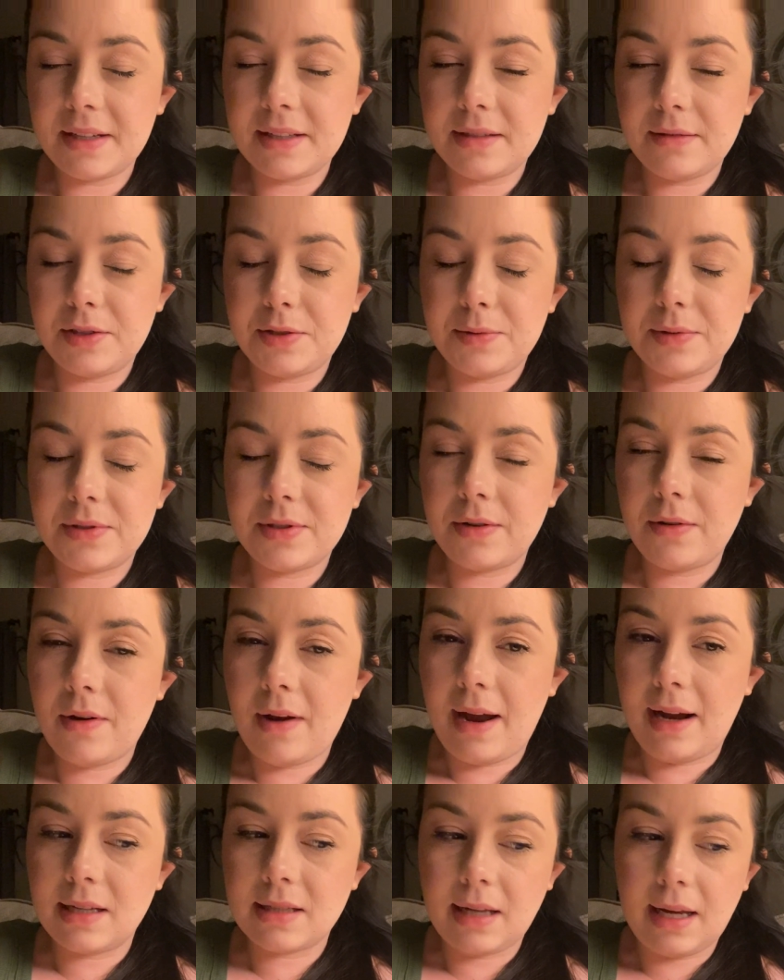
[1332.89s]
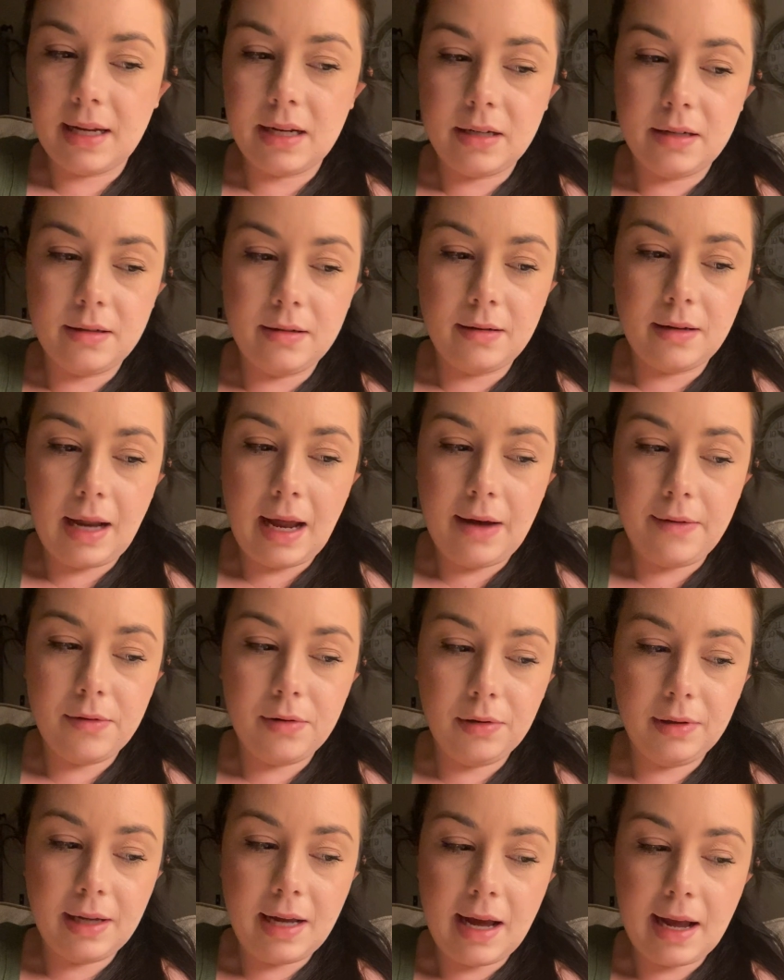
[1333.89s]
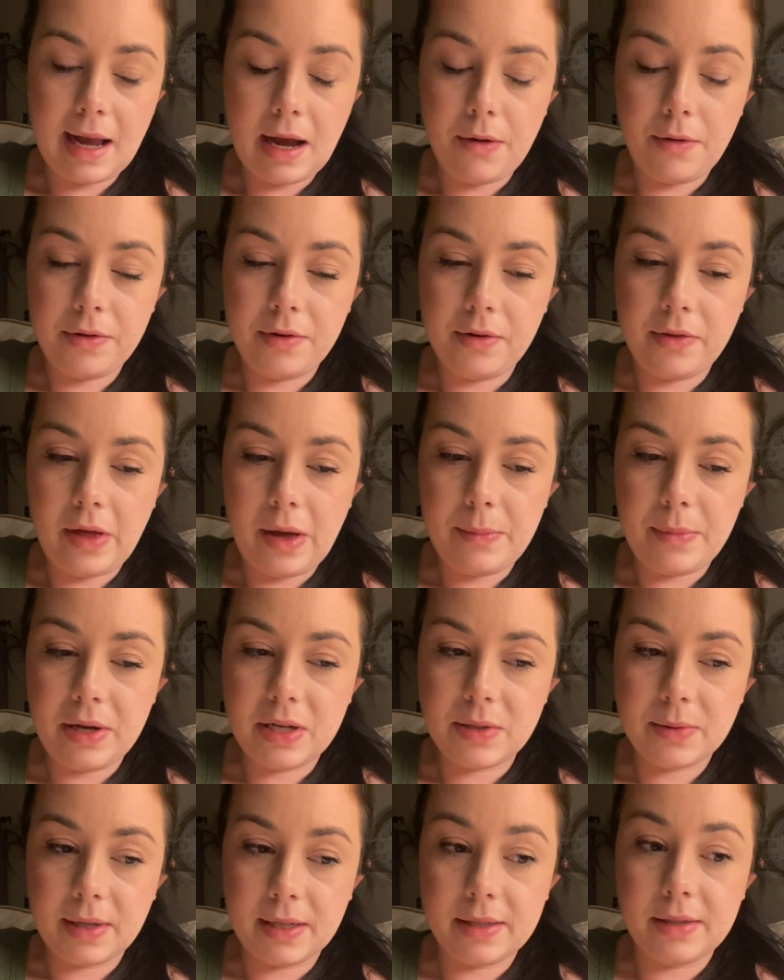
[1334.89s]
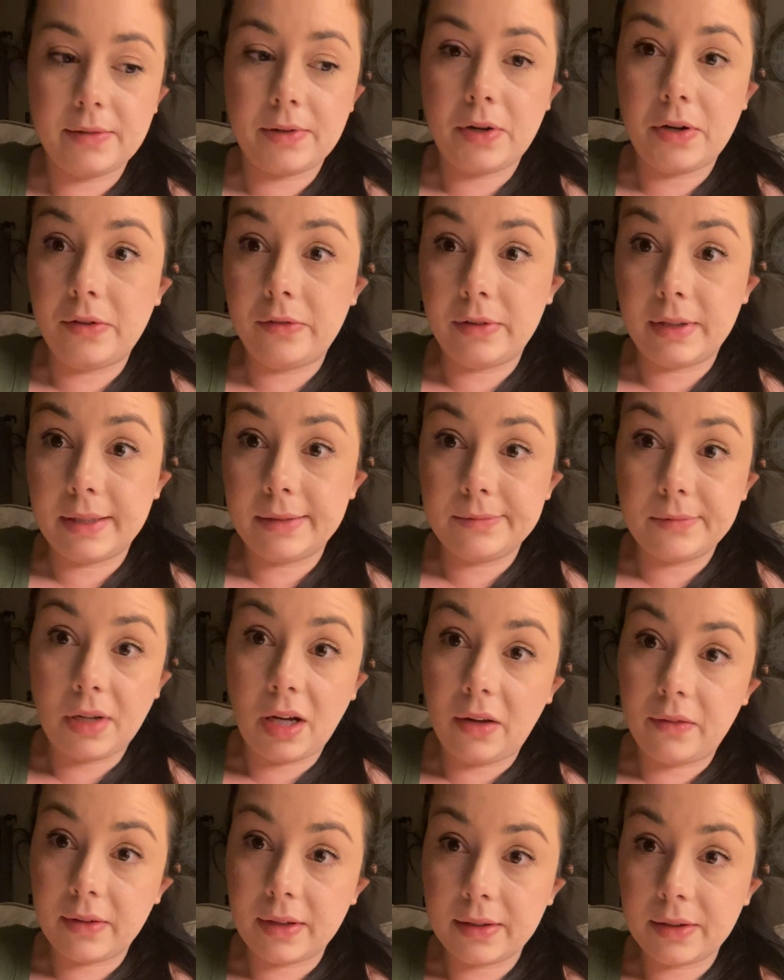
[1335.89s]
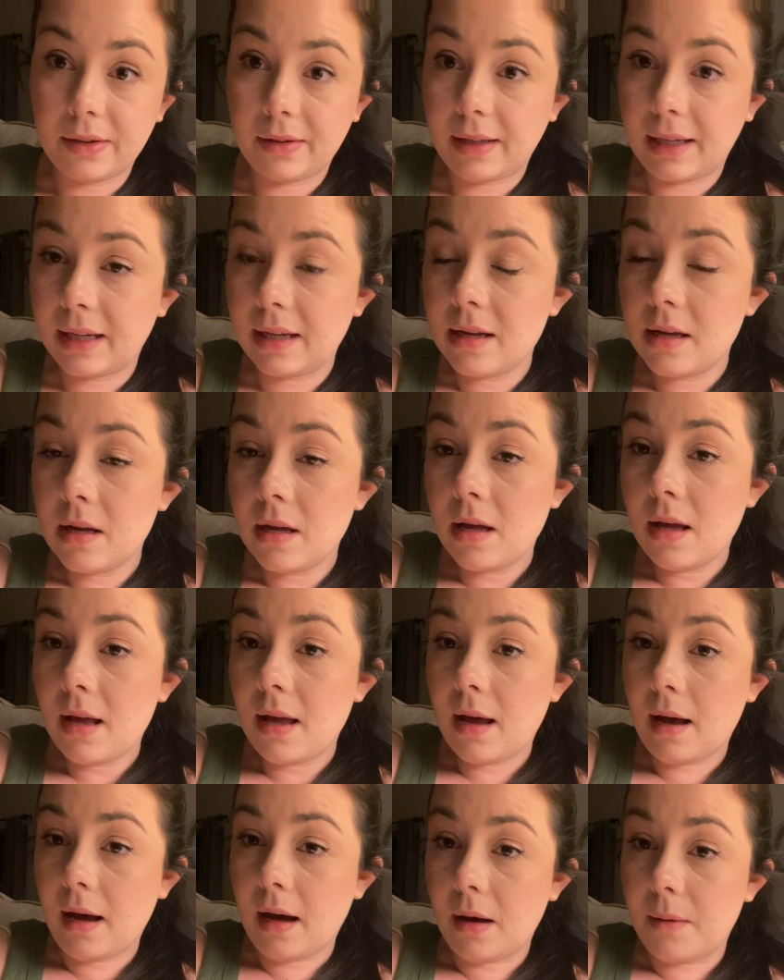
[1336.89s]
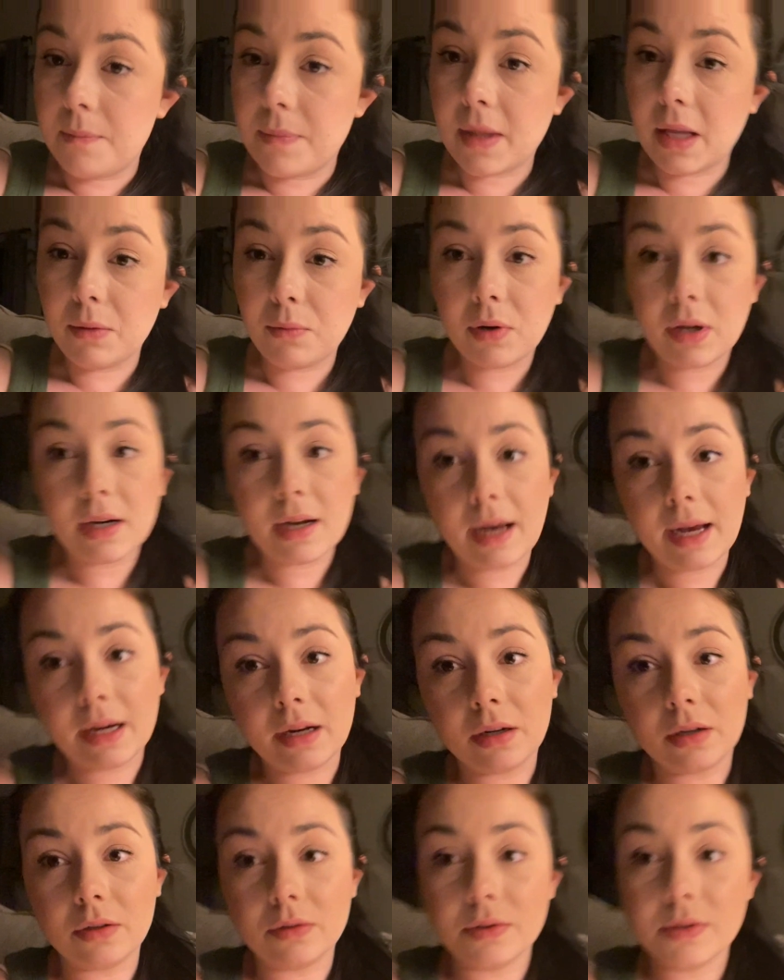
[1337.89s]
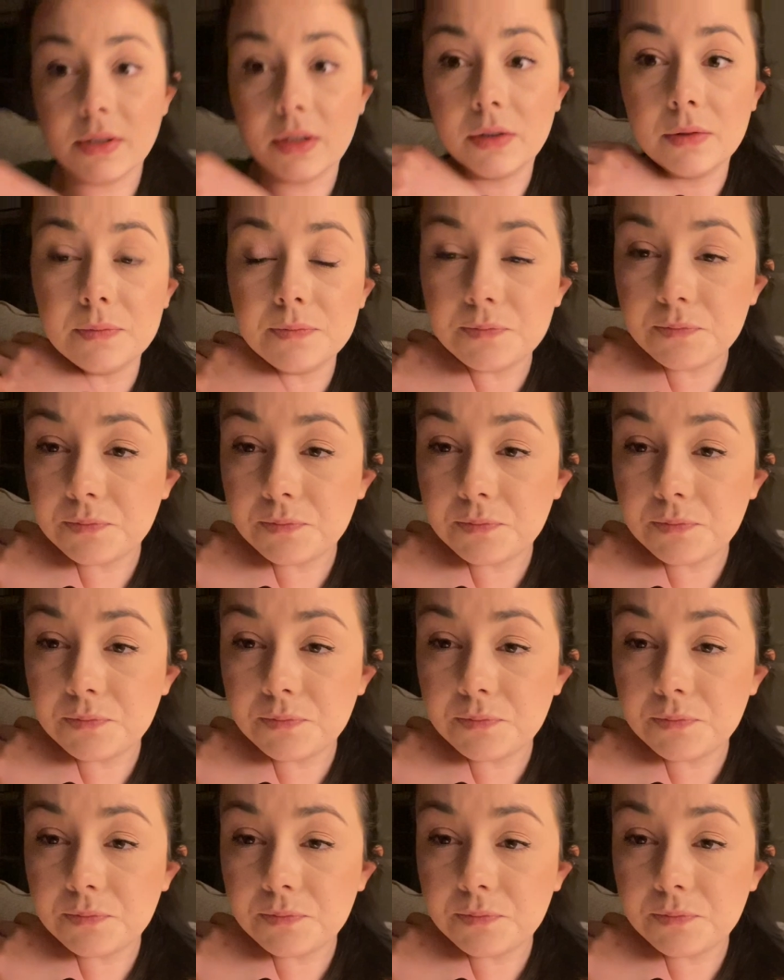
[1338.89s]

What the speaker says: which was so nice. I haven't really hung out with her that much because of COVID, obviously, and we're in Idaho, so